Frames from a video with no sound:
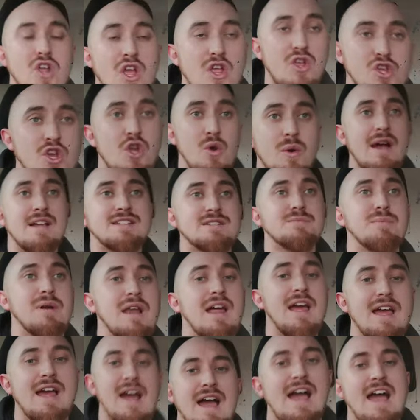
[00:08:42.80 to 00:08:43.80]
you as a
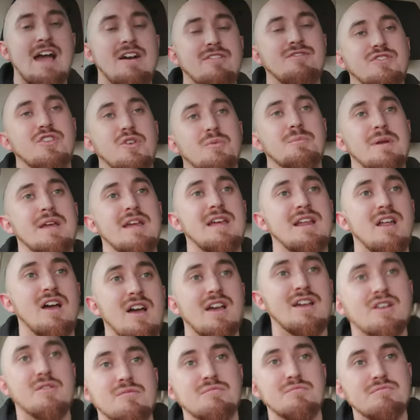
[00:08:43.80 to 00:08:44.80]
player have to be
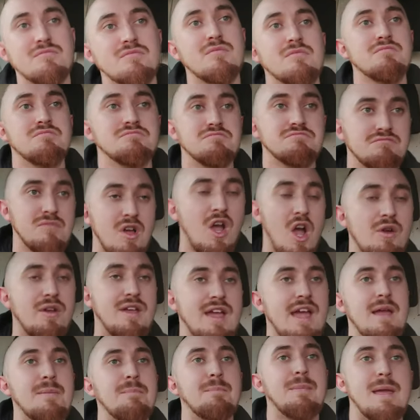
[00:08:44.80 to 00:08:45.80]
like
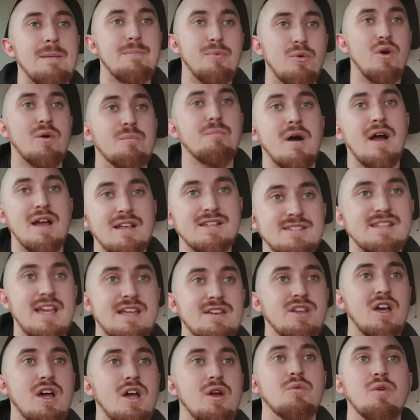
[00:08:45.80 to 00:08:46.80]
okay people might
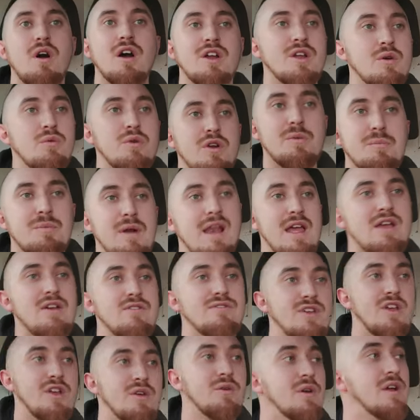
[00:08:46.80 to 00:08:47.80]
say no i don't want to play
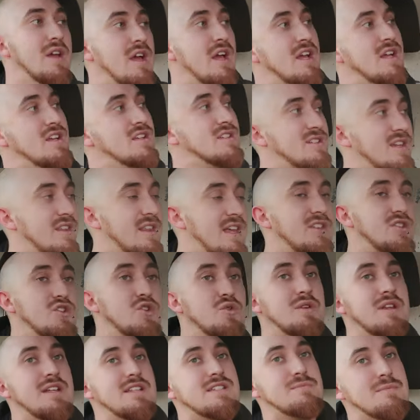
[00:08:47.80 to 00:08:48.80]
with you so then
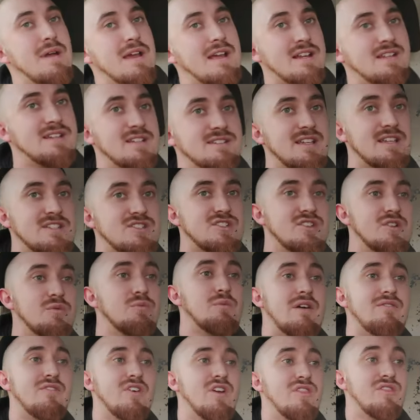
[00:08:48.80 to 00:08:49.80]
you need to make a decision
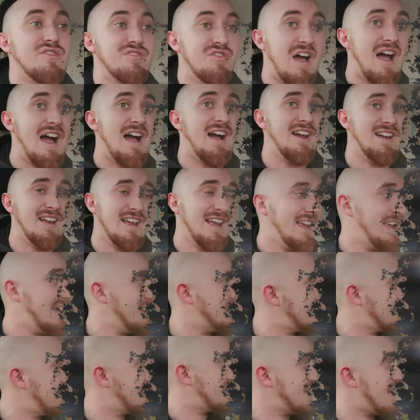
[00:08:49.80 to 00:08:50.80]
on whether that
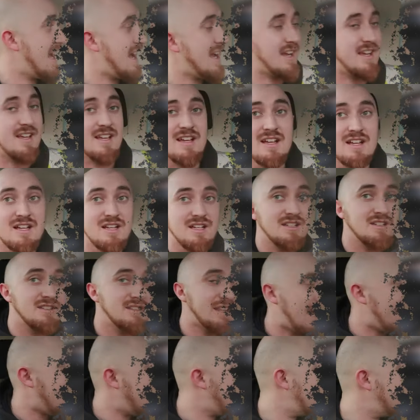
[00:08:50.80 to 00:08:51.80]
is the deck
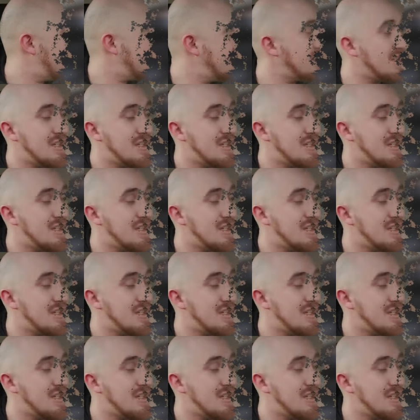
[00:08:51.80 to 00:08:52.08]
that,